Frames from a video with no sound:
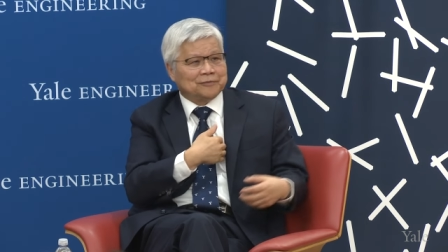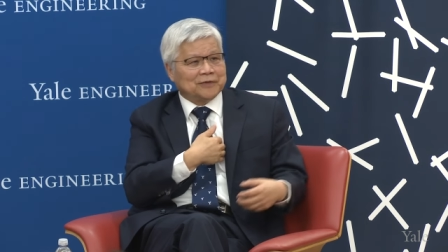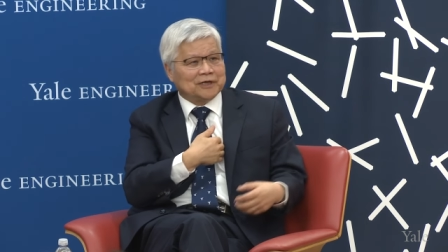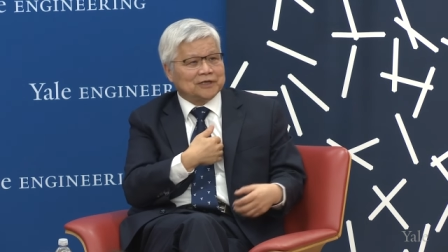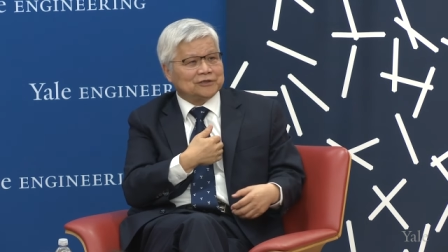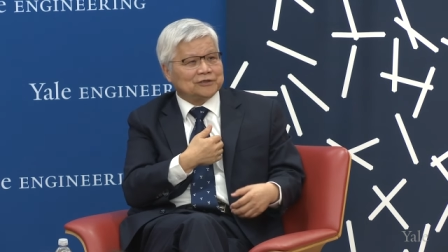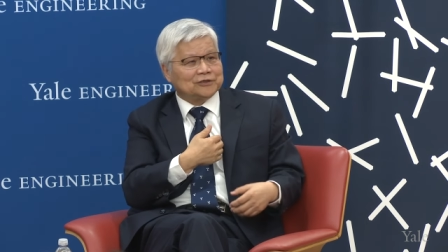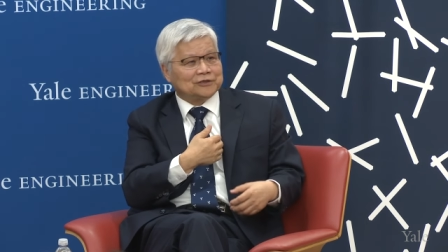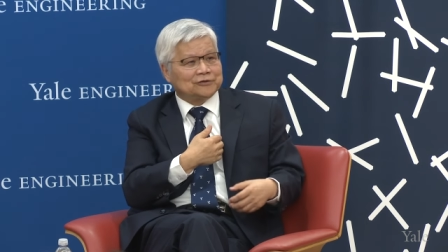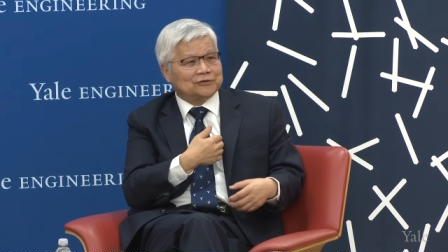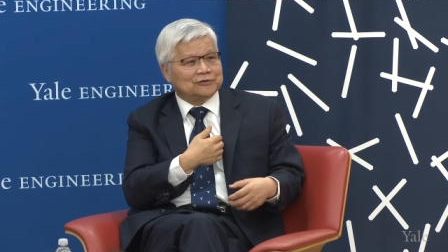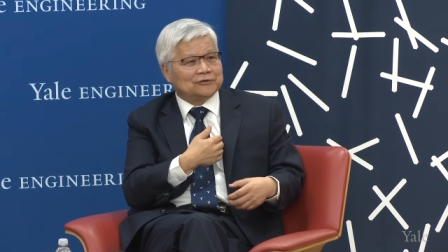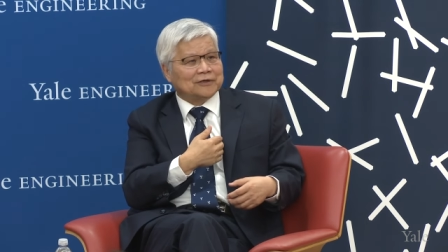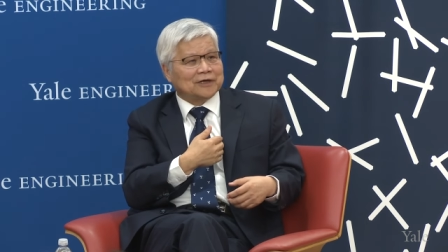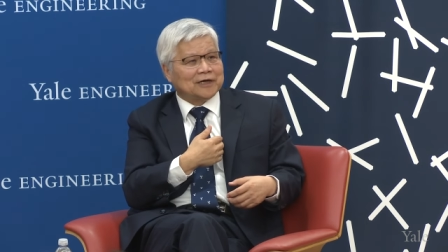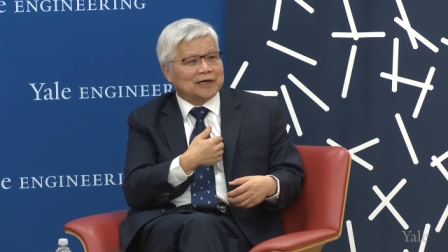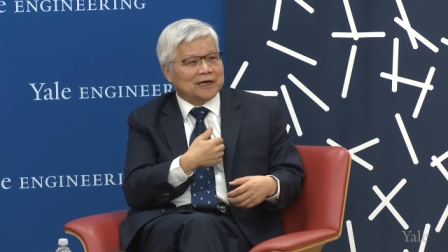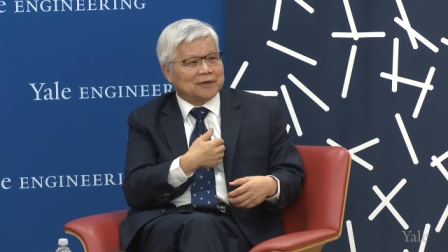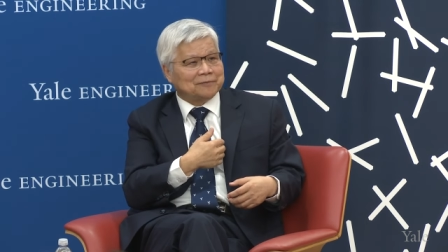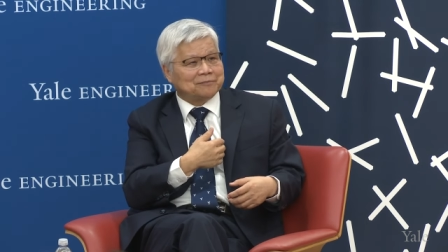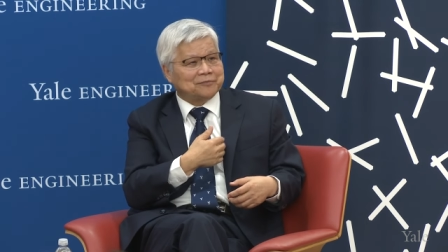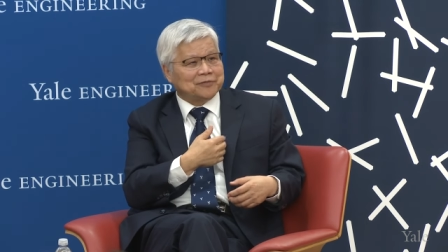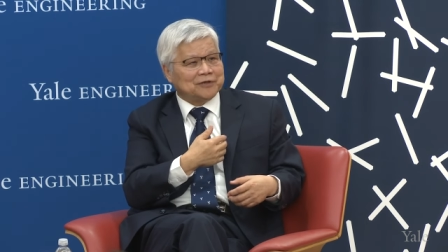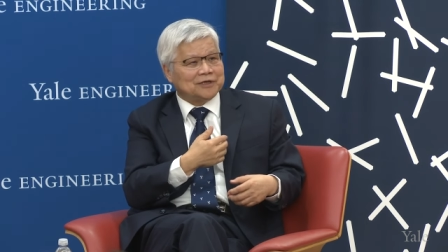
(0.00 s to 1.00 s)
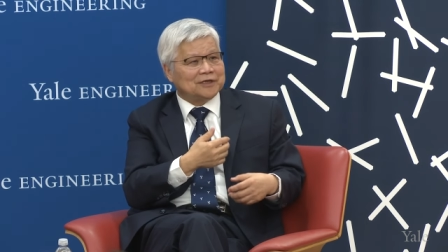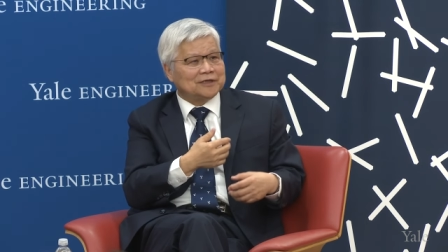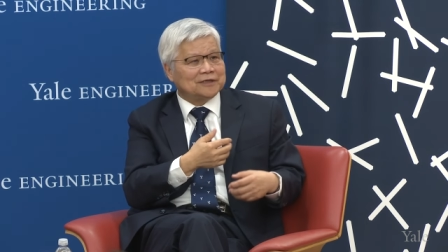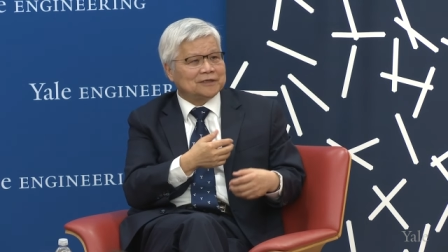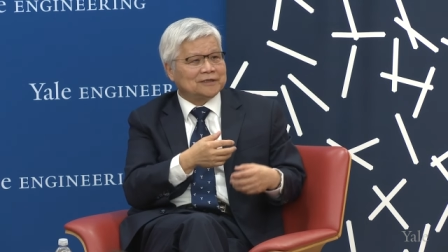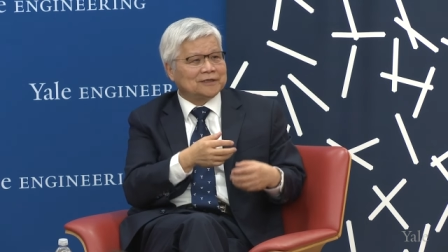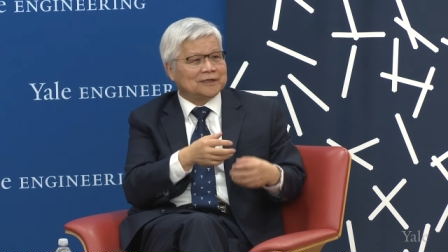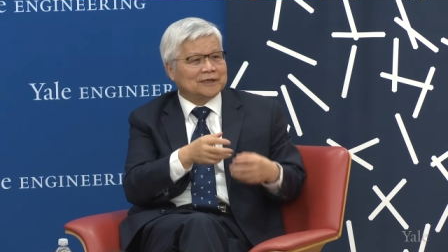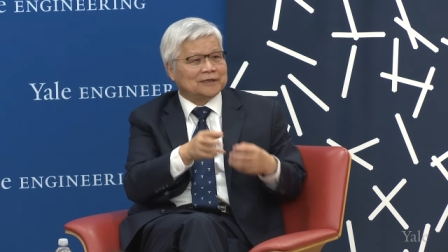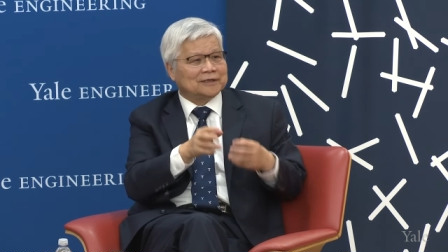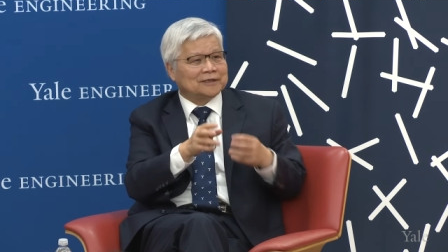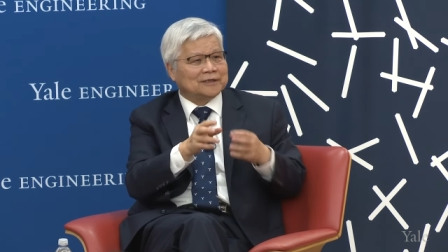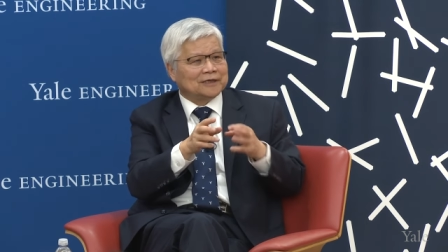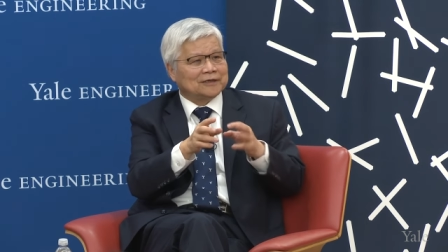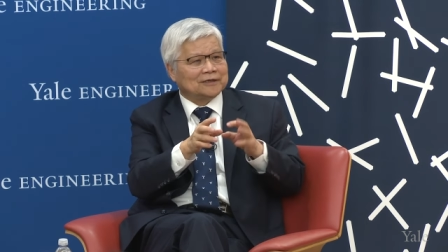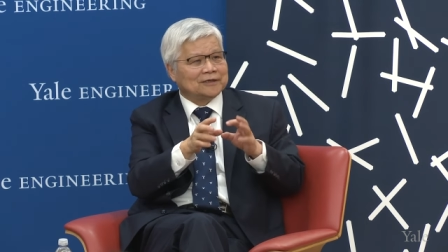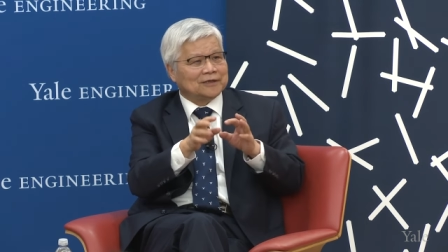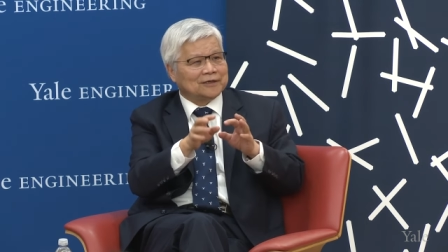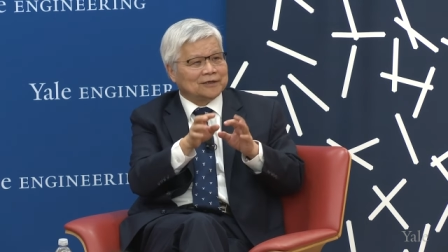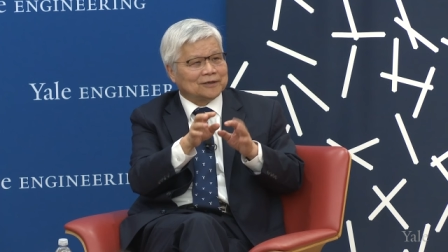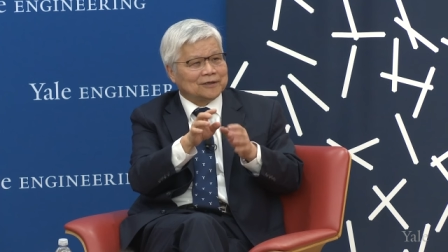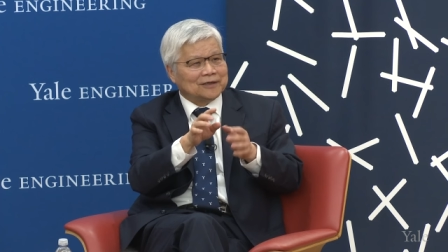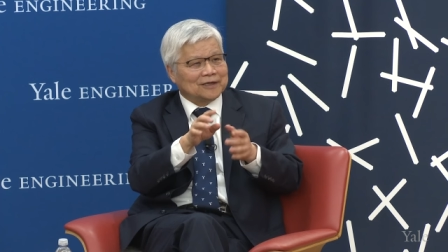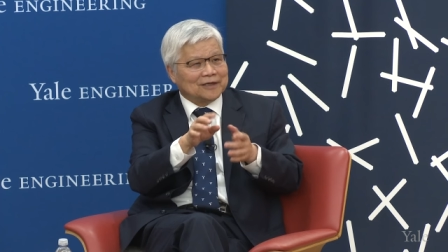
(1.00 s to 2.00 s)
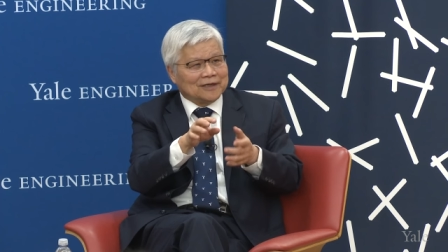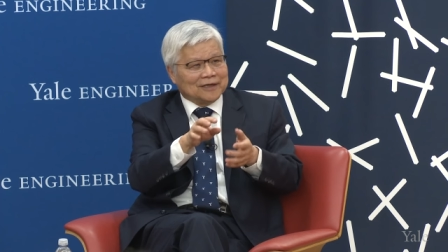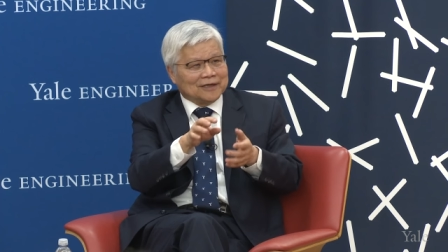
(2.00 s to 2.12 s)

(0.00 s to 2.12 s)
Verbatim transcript: measure your heartbeat, and then uh,